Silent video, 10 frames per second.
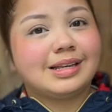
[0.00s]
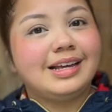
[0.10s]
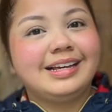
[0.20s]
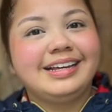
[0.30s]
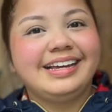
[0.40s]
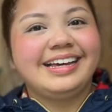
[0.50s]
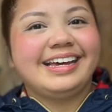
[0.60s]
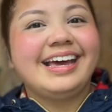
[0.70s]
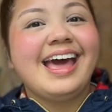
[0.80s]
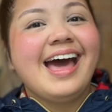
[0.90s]

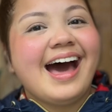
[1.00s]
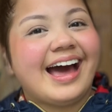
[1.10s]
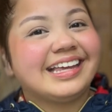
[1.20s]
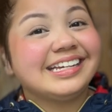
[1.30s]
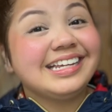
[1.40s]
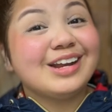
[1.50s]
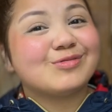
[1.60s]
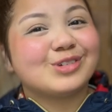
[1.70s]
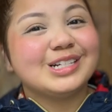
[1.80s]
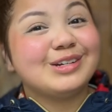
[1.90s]
I can get
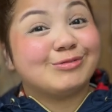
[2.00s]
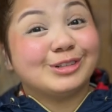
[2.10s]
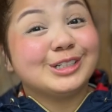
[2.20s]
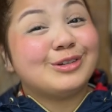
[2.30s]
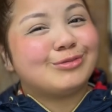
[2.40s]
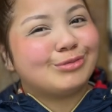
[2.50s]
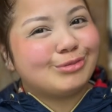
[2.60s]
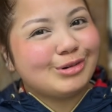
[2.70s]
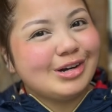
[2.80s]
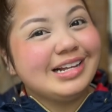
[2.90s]
really, really,
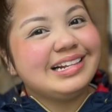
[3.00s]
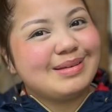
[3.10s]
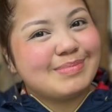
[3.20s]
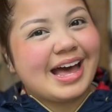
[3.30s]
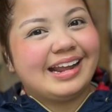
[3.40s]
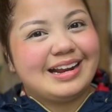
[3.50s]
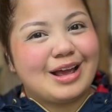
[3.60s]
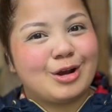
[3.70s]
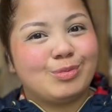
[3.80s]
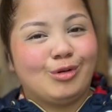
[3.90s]
really mad at
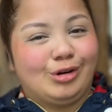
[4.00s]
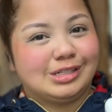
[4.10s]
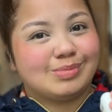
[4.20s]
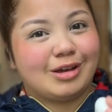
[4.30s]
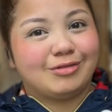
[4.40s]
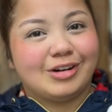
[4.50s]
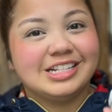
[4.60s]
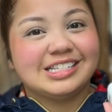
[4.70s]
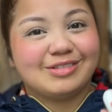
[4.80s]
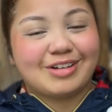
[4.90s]
airports. My
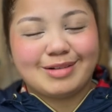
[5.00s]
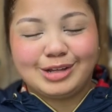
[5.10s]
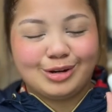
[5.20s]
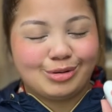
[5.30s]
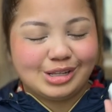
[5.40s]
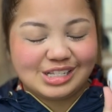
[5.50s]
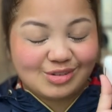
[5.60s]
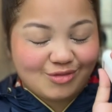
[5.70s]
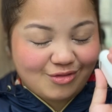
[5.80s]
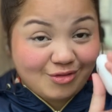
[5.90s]
friends and family know this
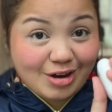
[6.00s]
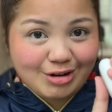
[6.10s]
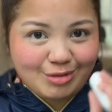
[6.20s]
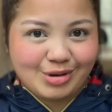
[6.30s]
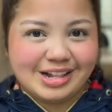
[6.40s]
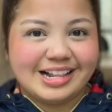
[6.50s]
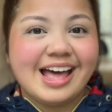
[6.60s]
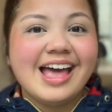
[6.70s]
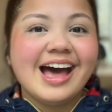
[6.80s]
very well.